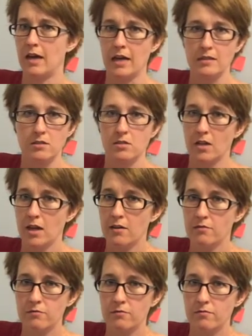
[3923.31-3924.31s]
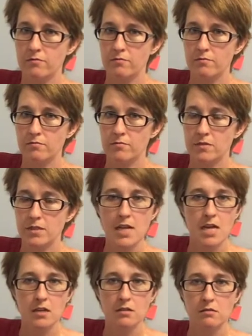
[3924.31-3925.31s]
I still have
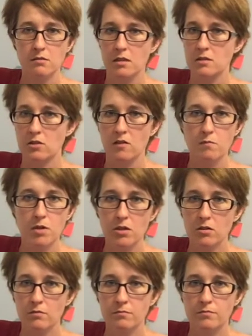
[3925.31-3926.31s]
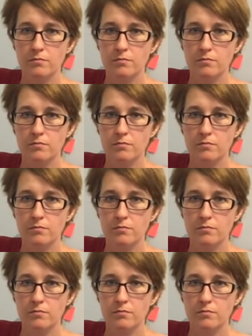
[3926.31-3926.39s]
snacks. I still have beer.